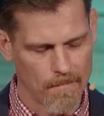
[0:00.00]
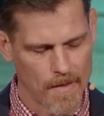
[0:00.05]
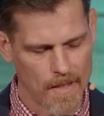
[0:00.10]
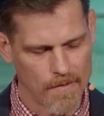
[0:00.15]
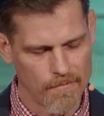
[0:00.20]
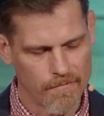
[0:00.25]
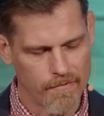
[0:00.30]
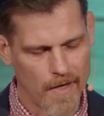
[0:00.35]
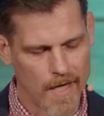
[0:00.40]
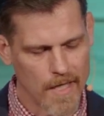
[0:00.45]

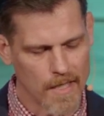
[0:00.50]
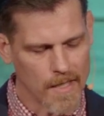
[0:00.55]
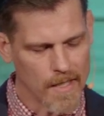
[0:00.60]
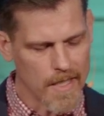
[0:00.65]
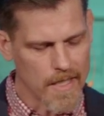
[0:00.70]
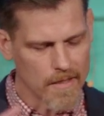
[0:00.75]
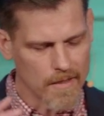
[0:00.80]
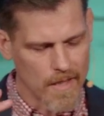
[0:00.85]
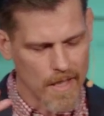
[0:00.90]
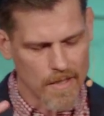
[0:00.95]
And
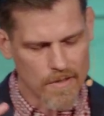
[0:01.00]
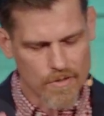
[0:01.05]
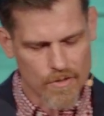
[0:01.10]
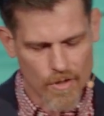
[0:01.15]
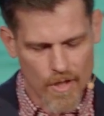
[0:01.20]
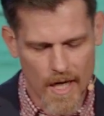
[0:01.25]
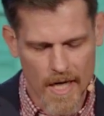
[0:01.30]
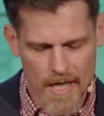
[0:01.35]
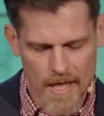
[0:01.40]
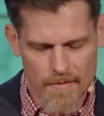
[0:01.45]
finally, it, it
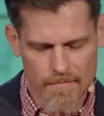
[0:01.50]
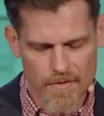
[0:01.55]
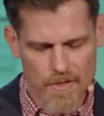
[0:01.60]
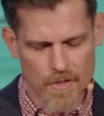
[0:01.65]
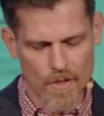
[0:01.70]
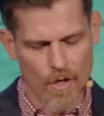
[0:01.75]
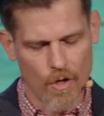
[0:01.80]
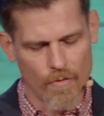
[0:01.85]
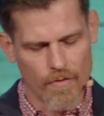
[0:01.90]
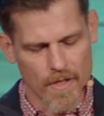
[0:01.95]

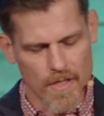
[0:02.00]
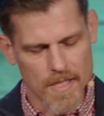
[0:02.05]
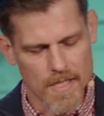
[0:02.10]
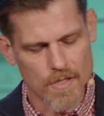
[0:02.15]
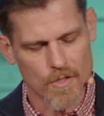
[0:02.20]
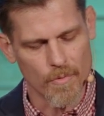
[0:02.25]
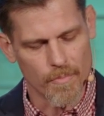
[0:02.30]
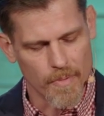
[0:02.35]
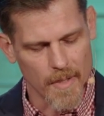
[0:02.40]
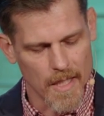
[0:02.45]
triumphs over
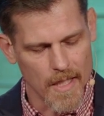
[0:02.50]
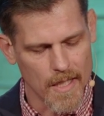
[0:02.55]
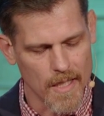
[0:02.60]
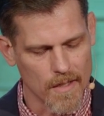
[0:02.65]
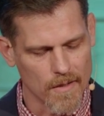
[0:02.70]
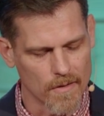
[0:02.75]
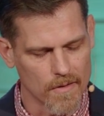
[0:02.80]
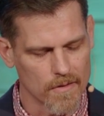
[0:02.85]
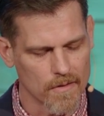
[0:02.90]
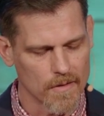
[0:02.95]

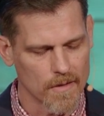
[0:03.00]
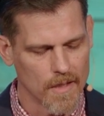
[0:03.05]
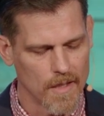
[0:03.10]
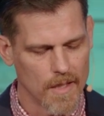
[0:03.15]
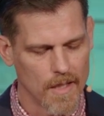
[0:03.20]
disobedience.